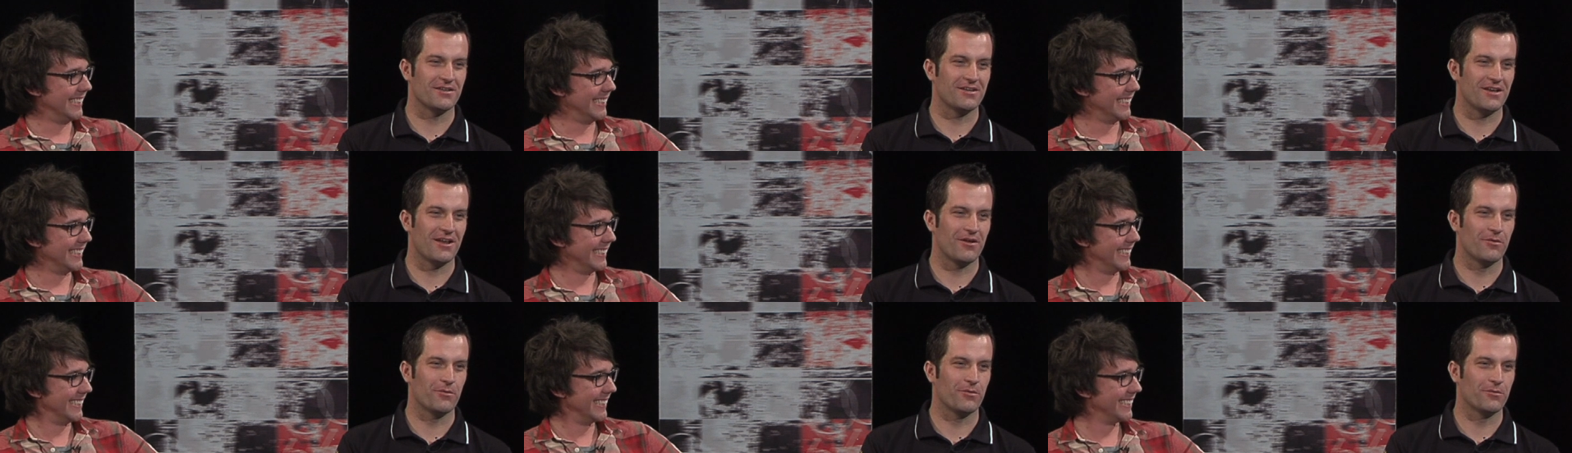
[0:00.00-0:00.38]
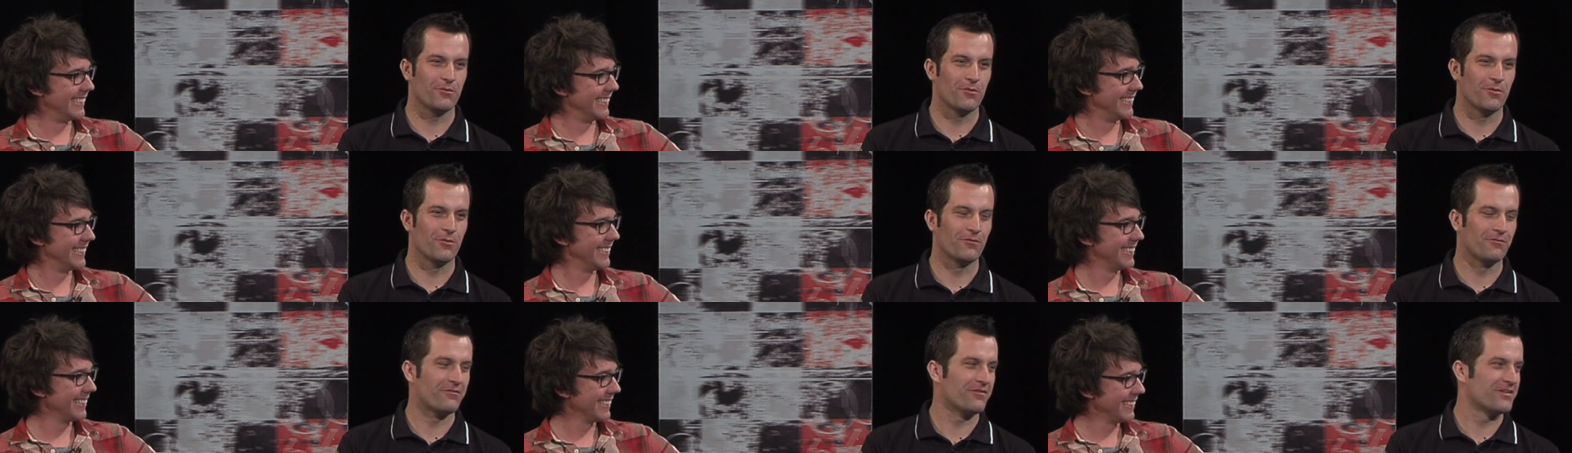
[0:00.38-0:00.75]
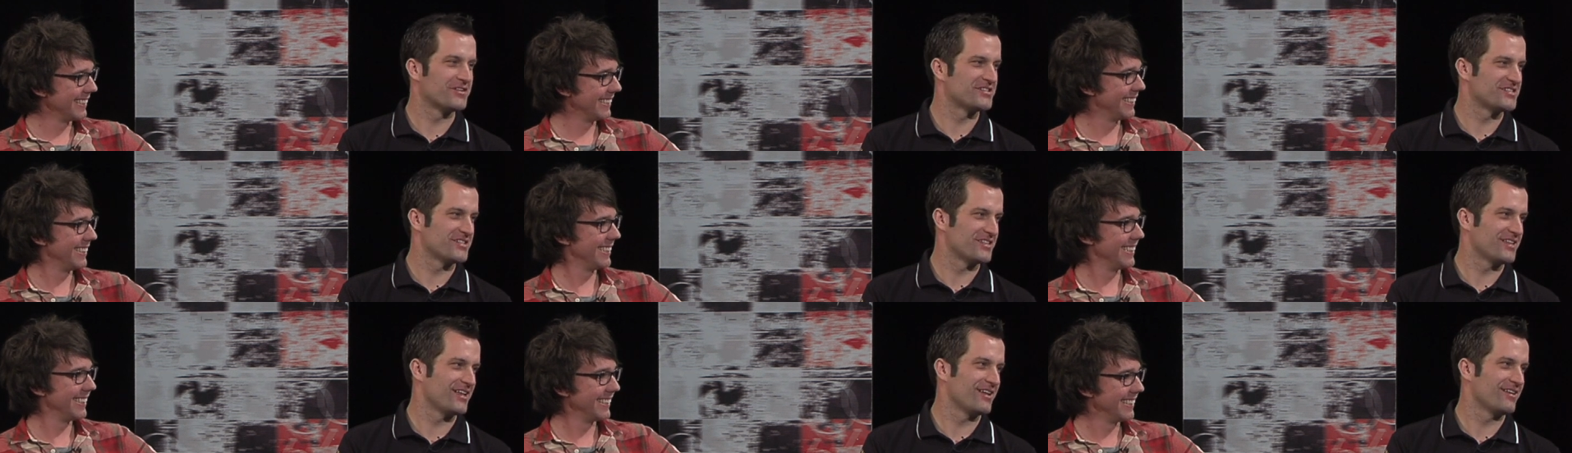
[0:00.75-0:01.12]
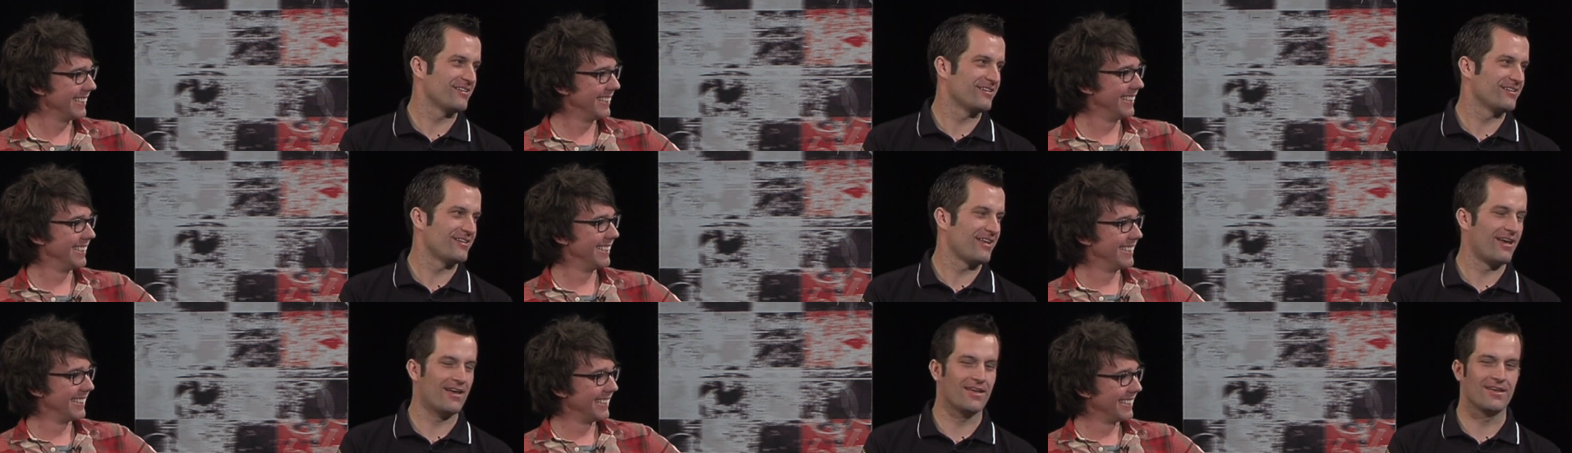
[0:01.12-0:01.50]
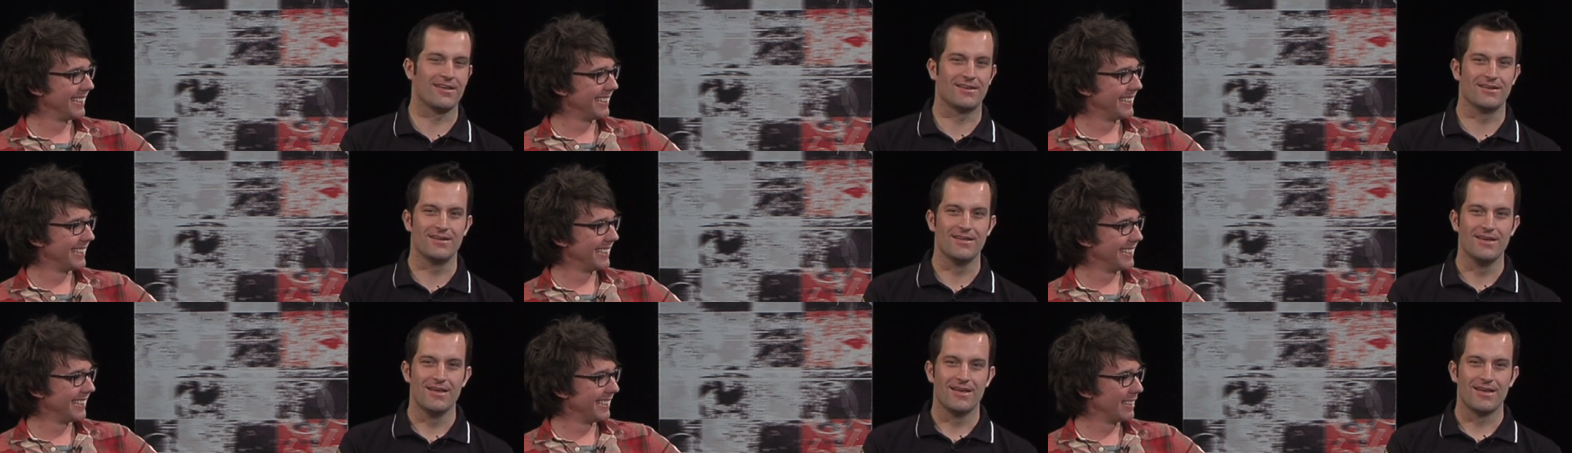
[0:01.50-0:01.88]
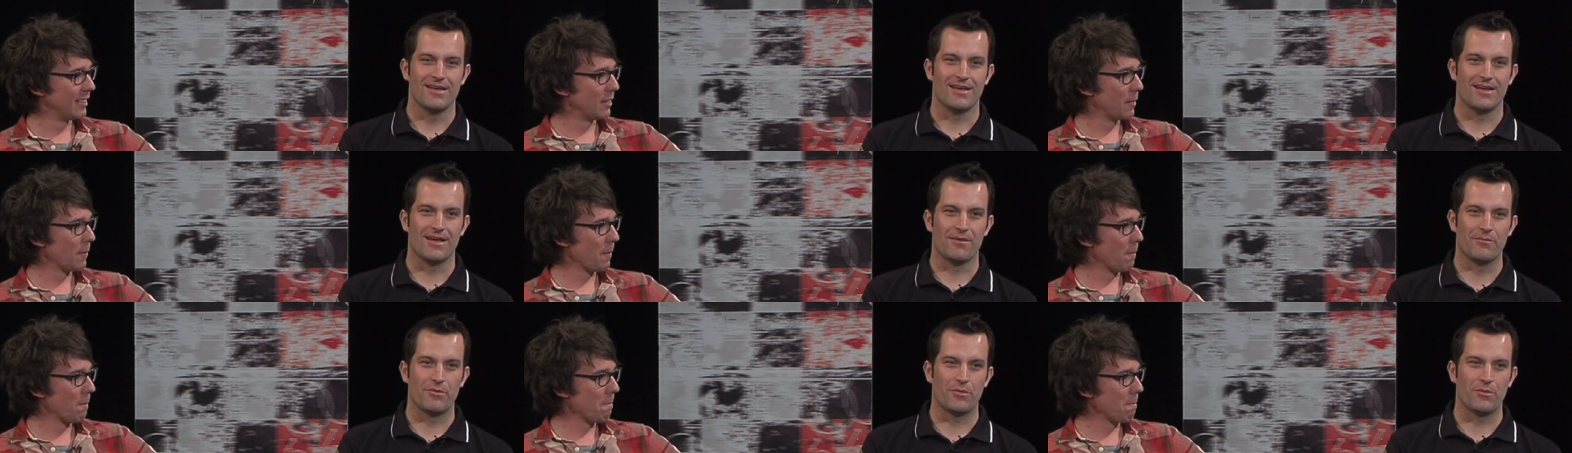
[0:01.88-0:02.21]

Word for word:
Speaker 1: you know, we're all friends at the end of the day, and uh,